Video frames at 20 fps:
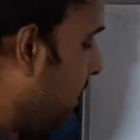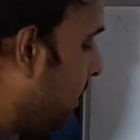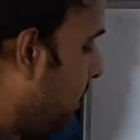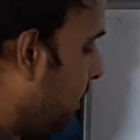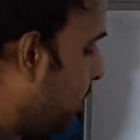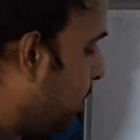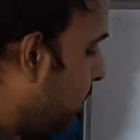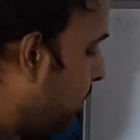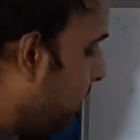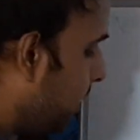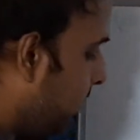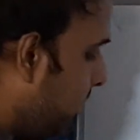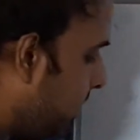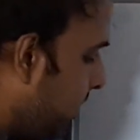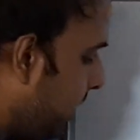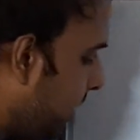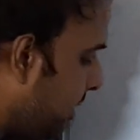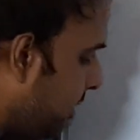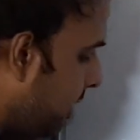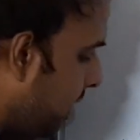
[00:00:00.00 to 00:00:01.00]
So this is
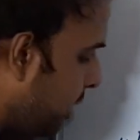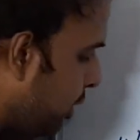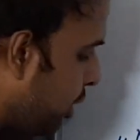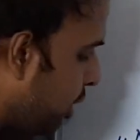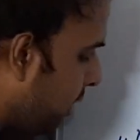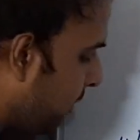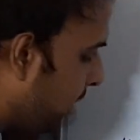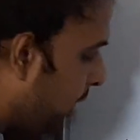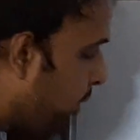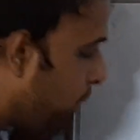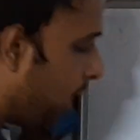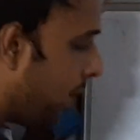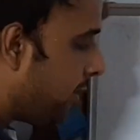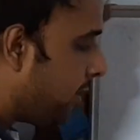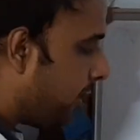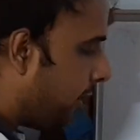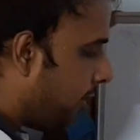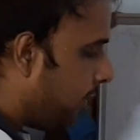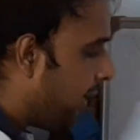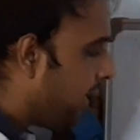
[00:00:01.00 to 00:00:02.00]
the structure of
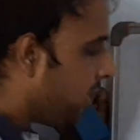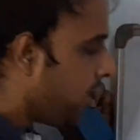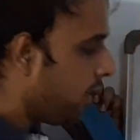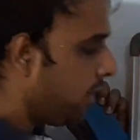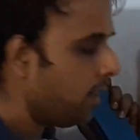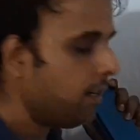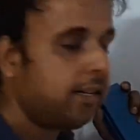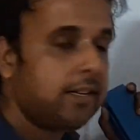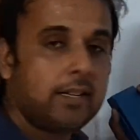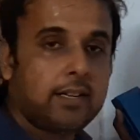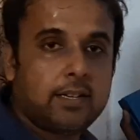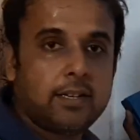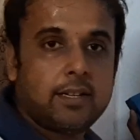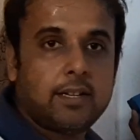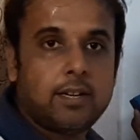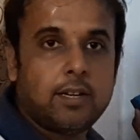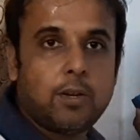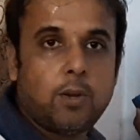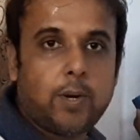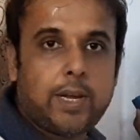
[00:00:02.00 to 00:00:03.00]
uracil, right?
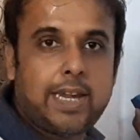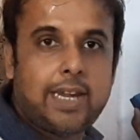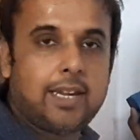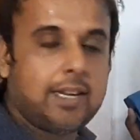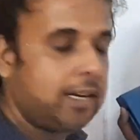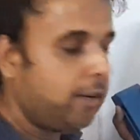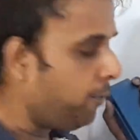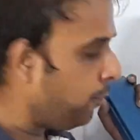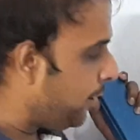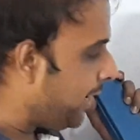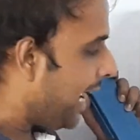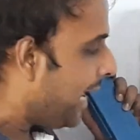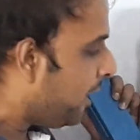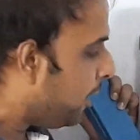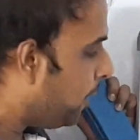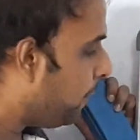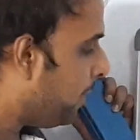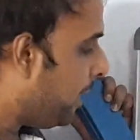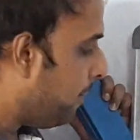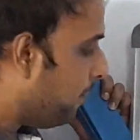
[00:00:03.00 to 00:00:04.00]
Okay, if we can
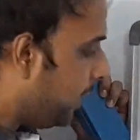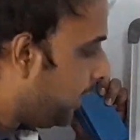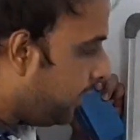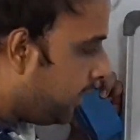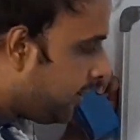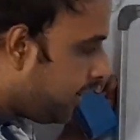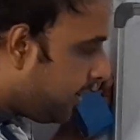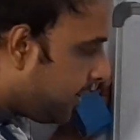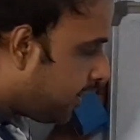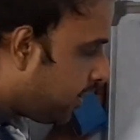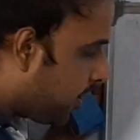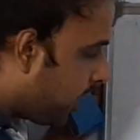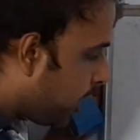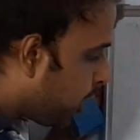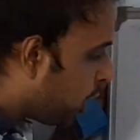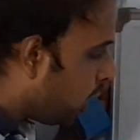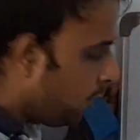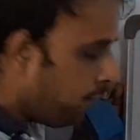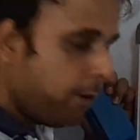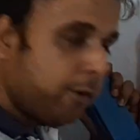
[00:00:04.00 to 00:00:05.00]
remember, this is the
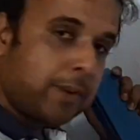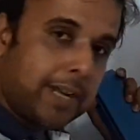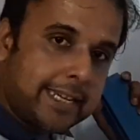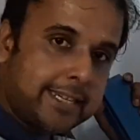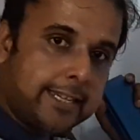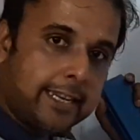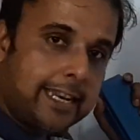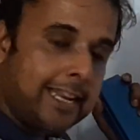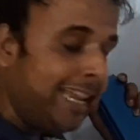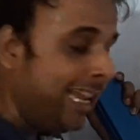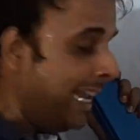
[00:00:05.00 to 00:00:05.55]
structure of uracil.